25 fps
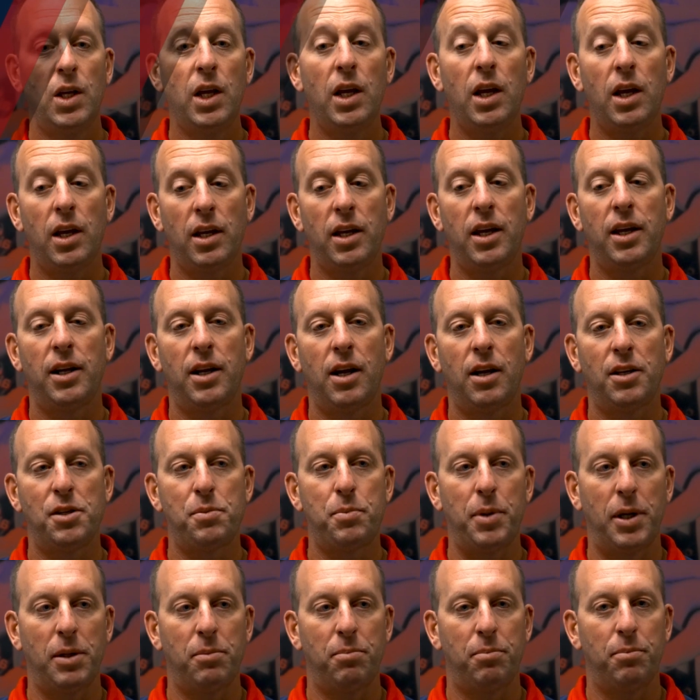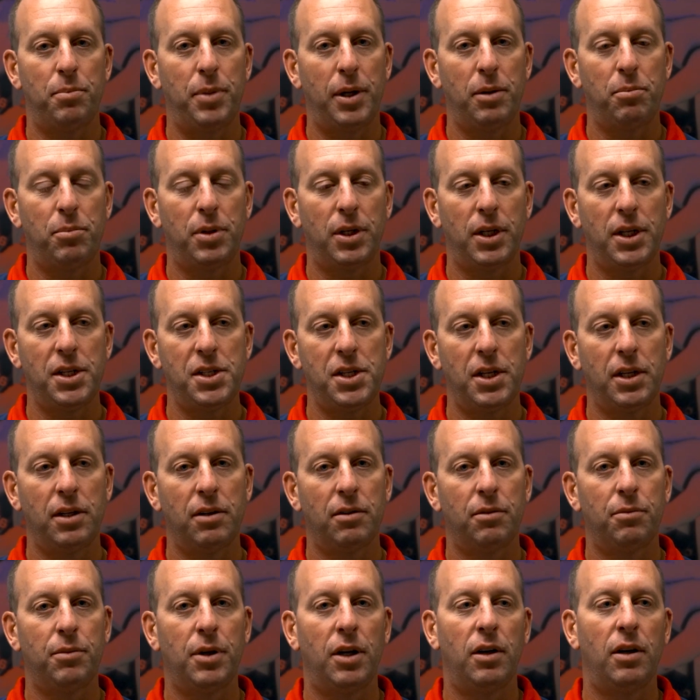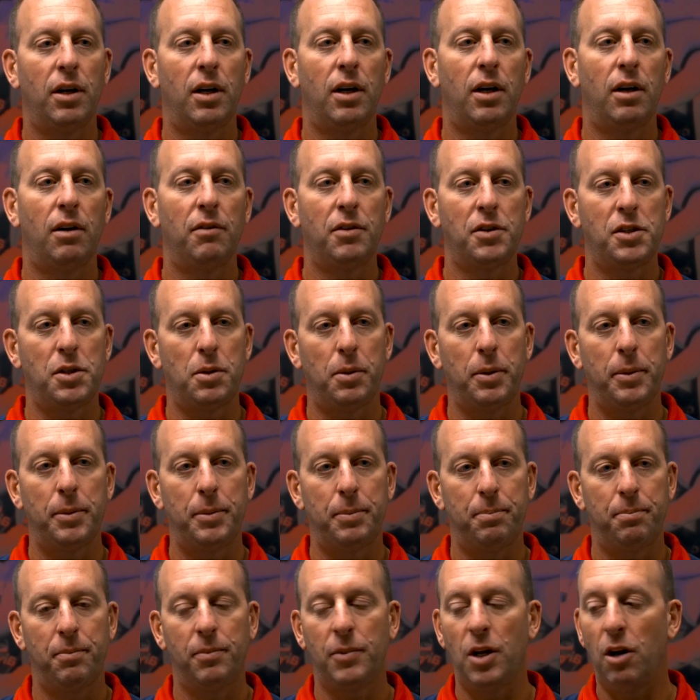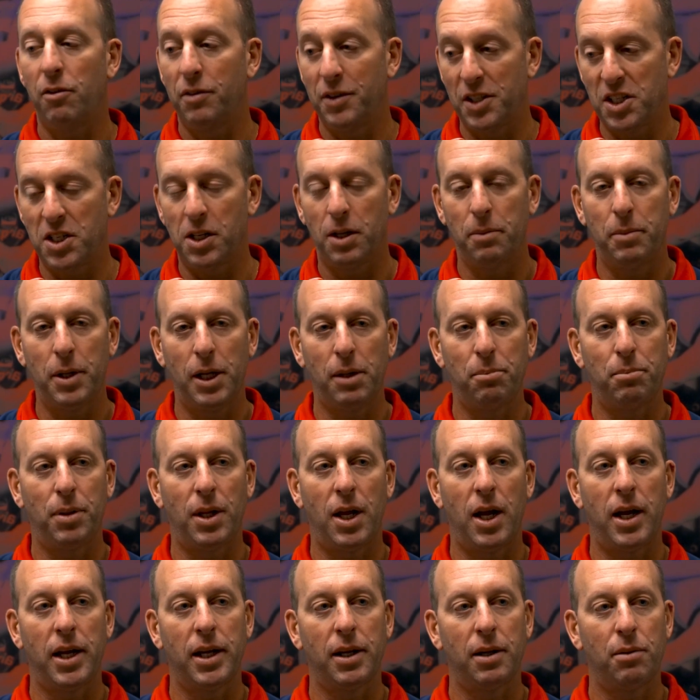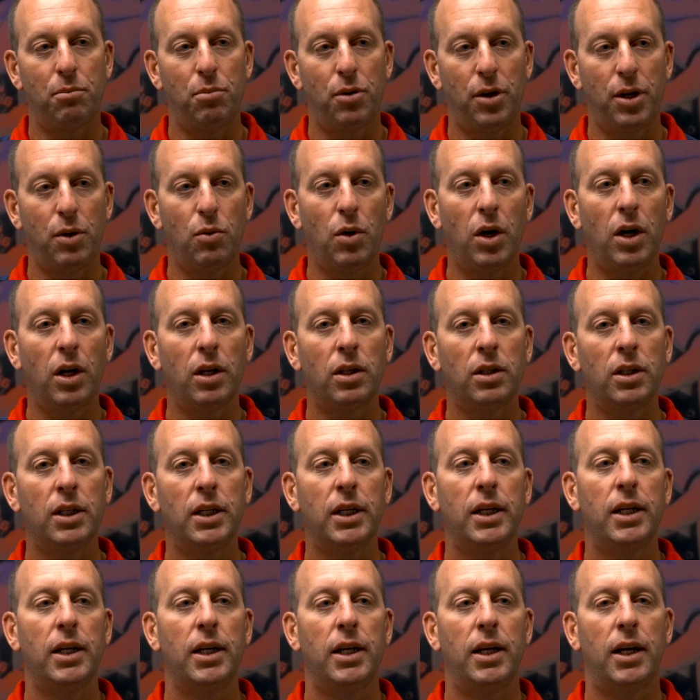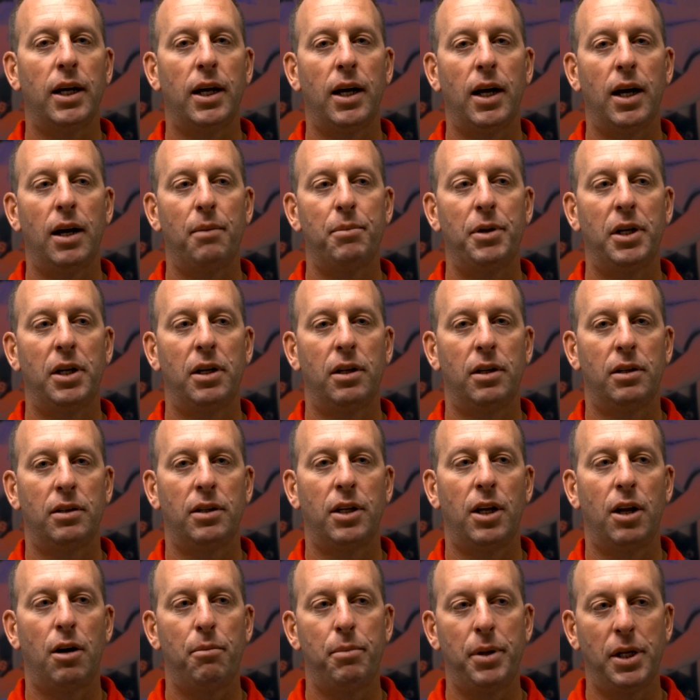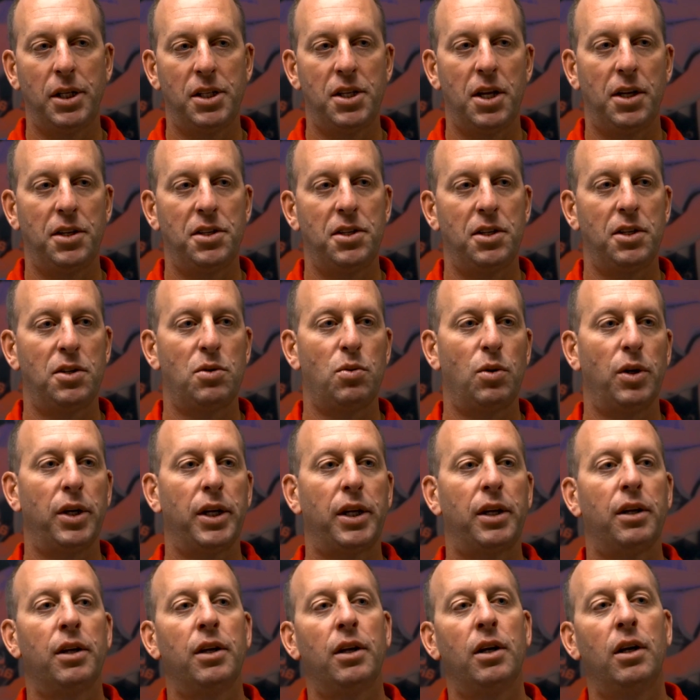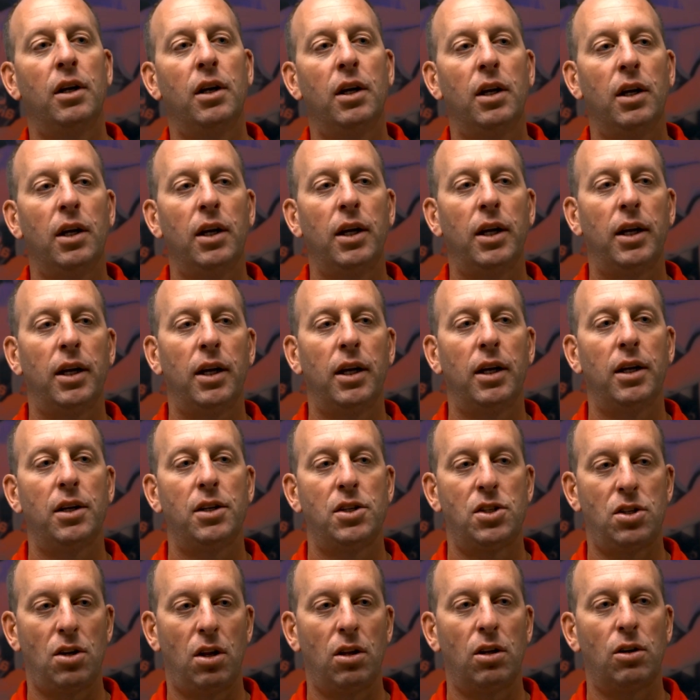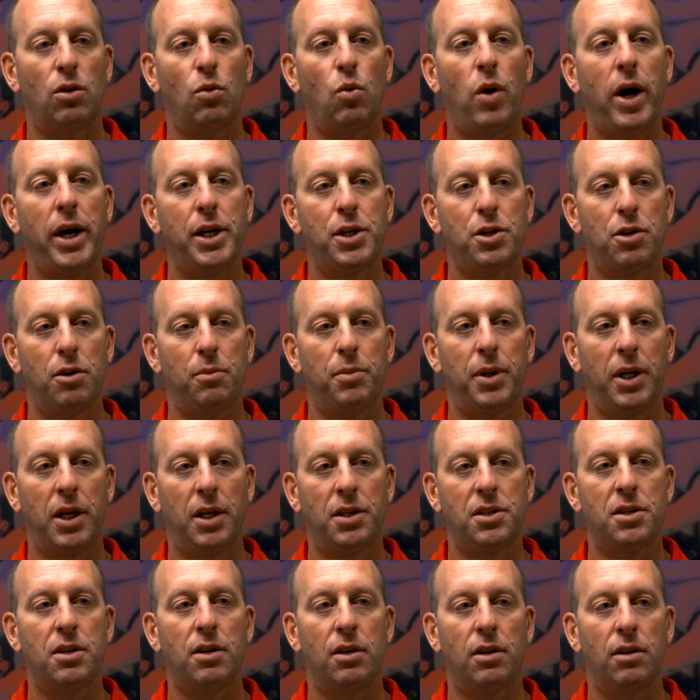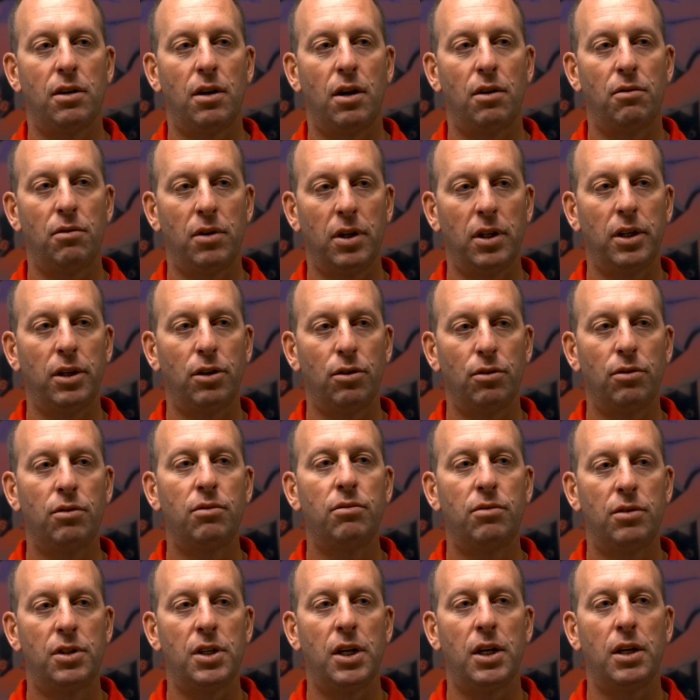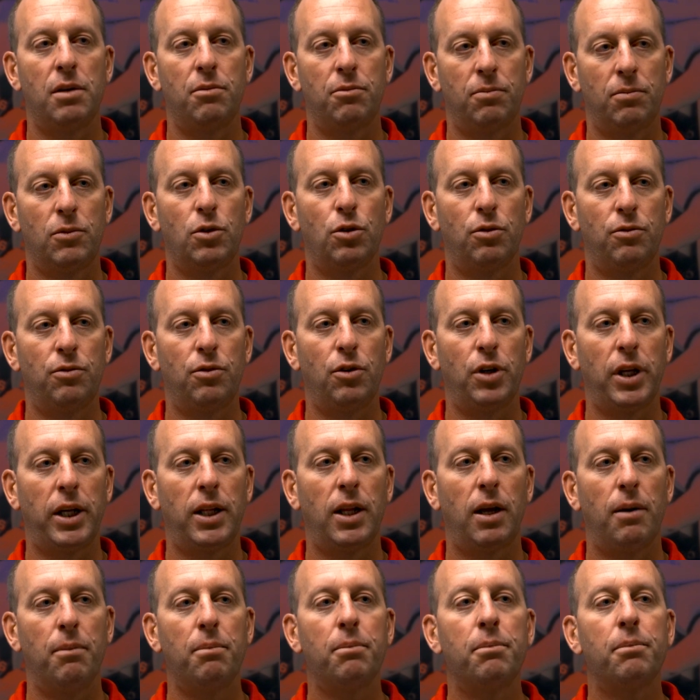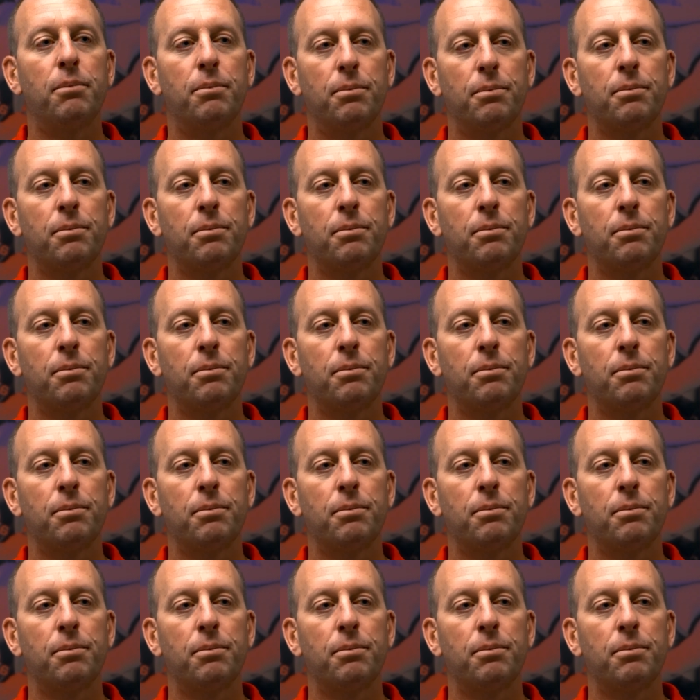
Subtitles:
Yeah, yeah, no, it's been pleasing. Obviously been playing pretty well. A big test this week. Solid away trip against a really good team, good footy club.